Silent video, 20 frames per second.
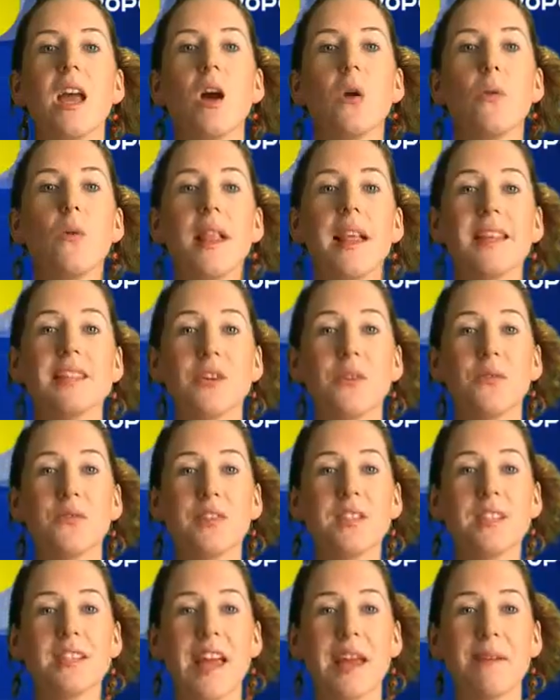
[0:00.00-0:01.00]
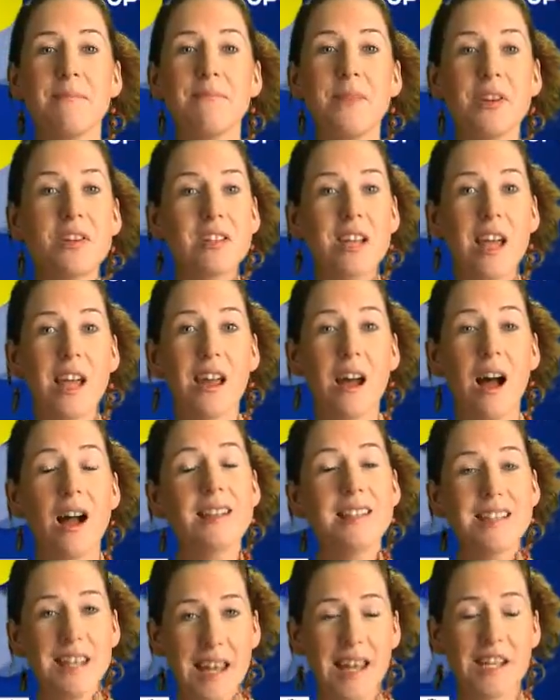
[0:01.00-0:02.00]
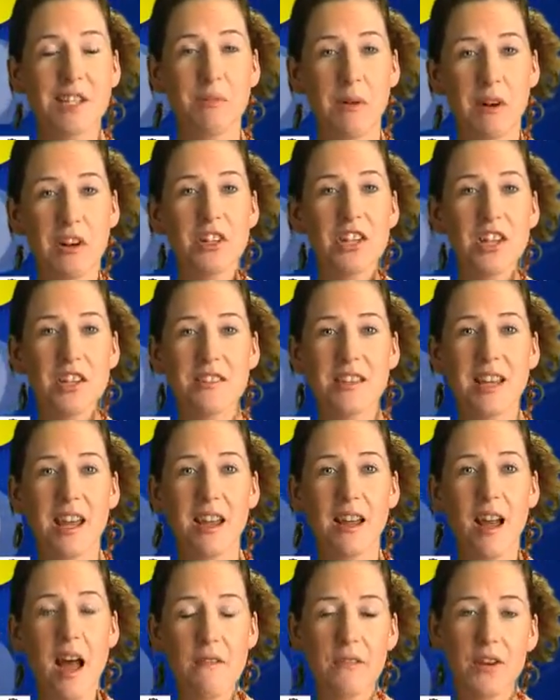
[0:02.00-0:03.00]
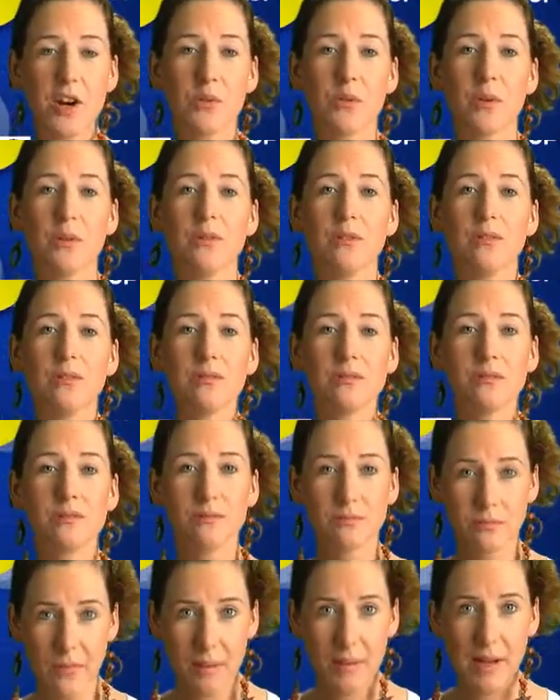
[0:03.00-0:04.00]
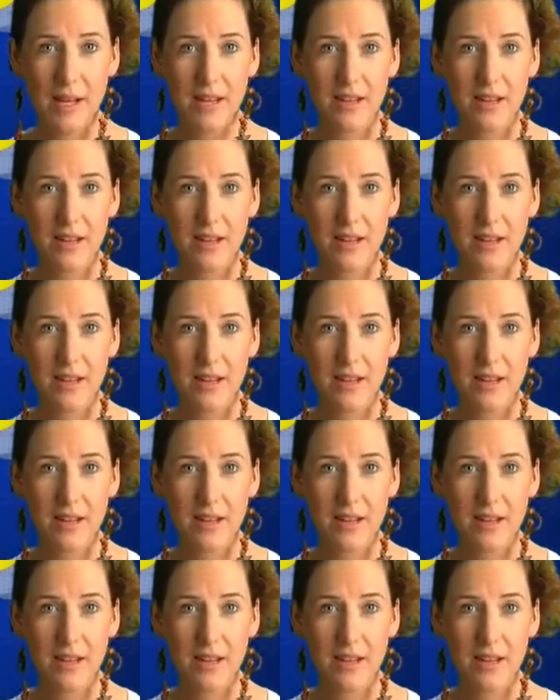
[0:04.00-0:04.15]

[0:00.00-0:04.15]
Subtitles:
Well, that's all for today, Monday. I'll see you again tomorrow and Tuesday. Have a good one. Bye bye.